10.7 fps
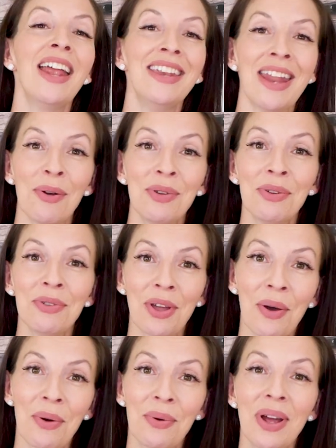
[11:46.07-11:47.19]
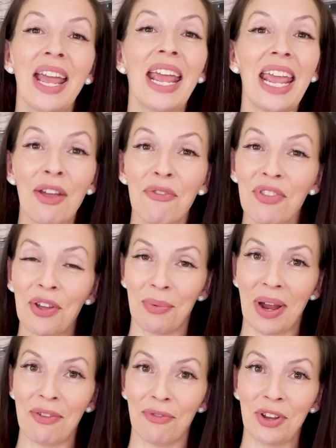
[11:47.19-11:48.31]
now you'll know if they're
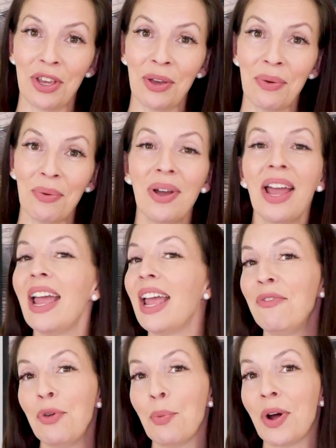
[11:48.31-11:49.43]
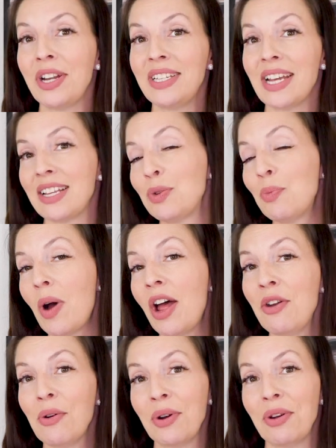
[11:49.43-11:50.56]
right for you, if you want to test
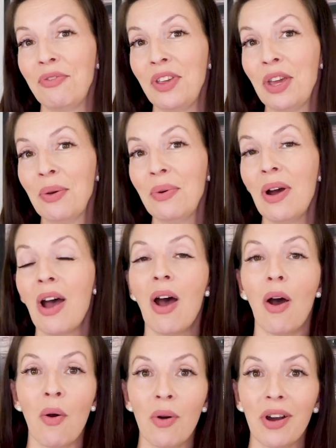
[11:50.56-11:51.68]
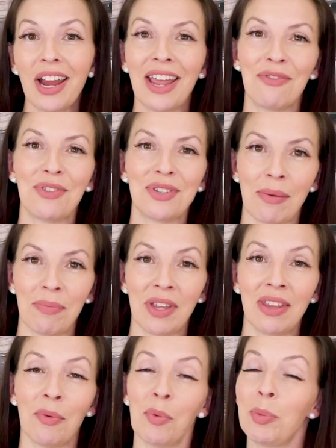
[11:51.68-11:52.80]
one or a few, or if there's
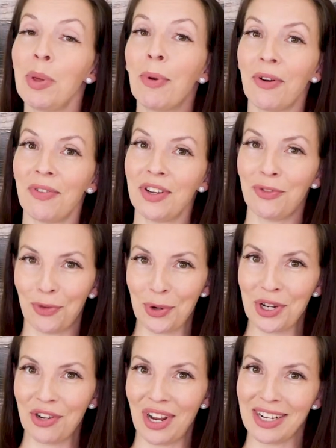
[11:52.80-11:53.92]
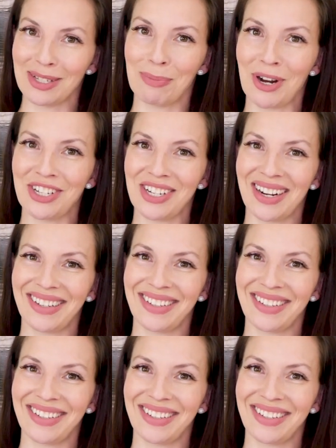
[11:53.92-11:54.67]
something that will be perfect for your next project.